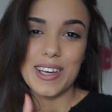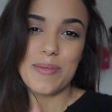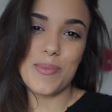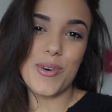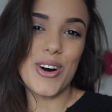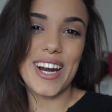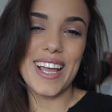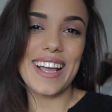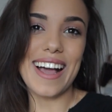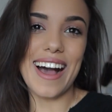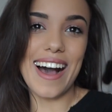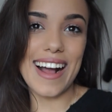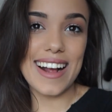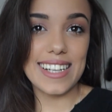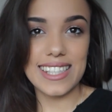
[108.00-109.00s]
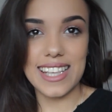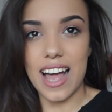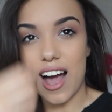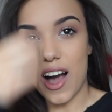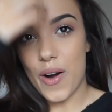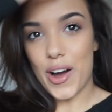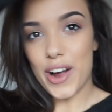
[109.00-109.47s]
Good morning, guys.
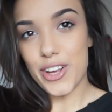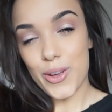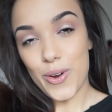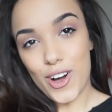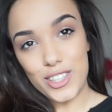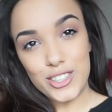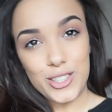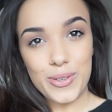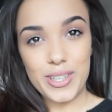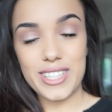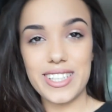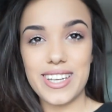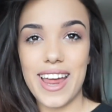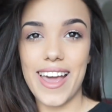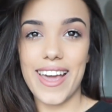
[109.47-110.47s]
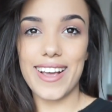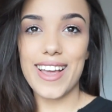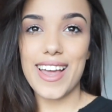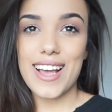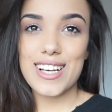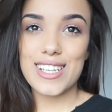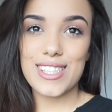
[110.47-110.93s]
How are you all doing
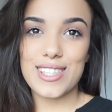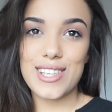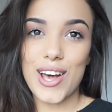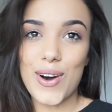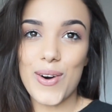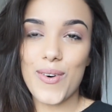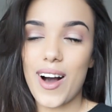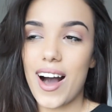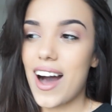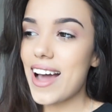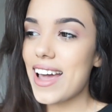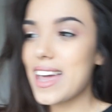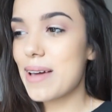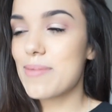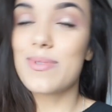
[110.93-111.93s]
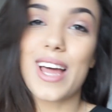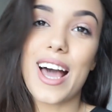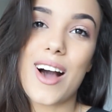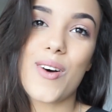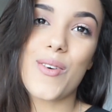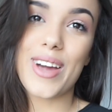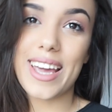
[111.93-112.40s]
today? So I am
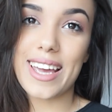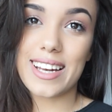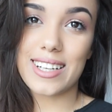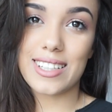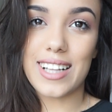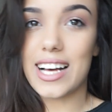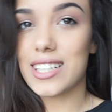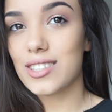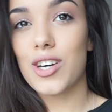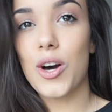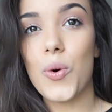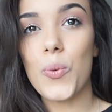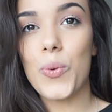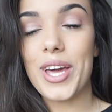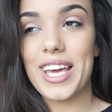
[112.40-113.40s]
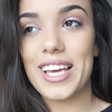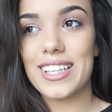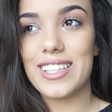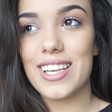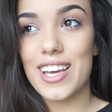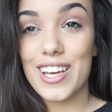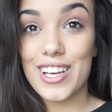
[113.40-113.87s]
now in Glasgow
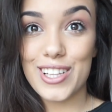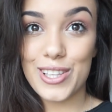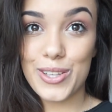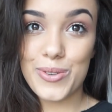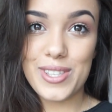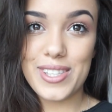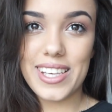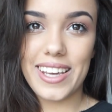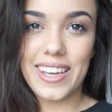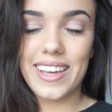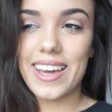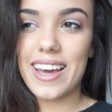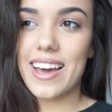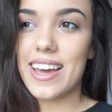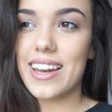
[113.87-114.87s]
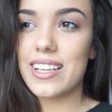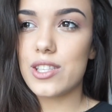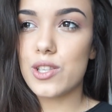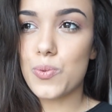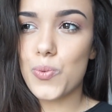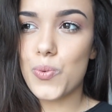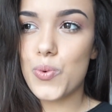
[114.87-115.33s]
with Lucy, and
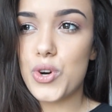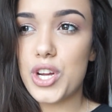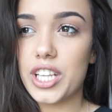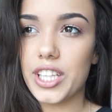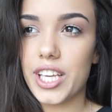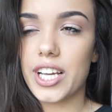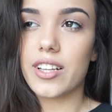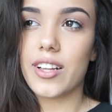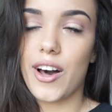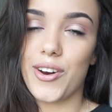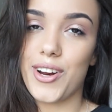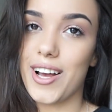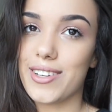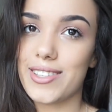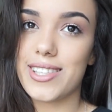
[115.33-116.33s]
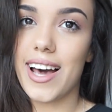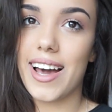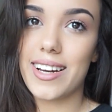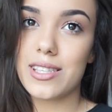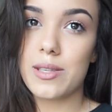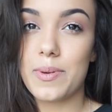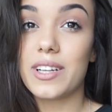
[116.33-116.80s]
it's really cloudy
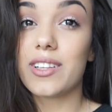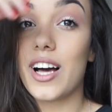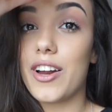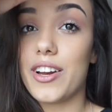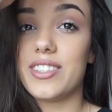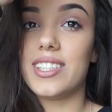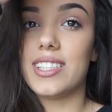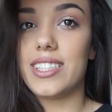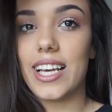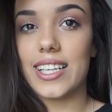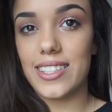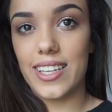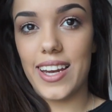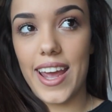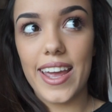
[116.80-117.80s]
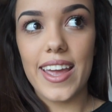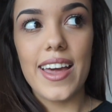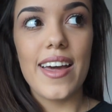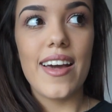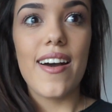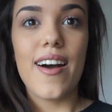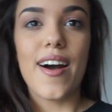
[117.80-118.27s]
outside. It's been cloudy since yesterday.
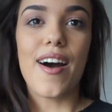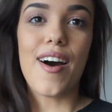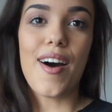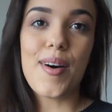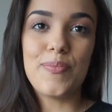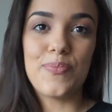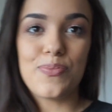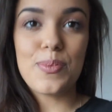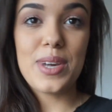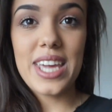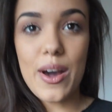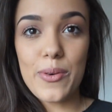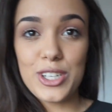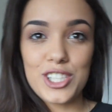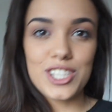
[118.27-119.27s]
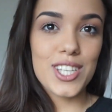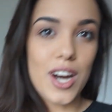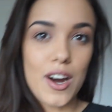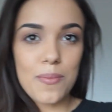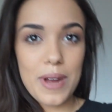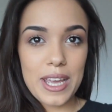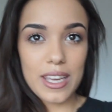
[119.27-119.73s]
But yeah, we just did
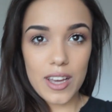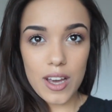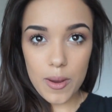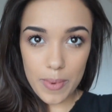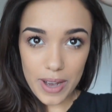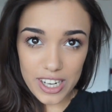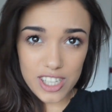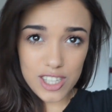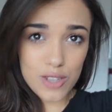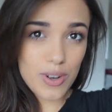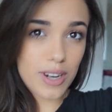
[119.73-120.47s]
our makeup. I just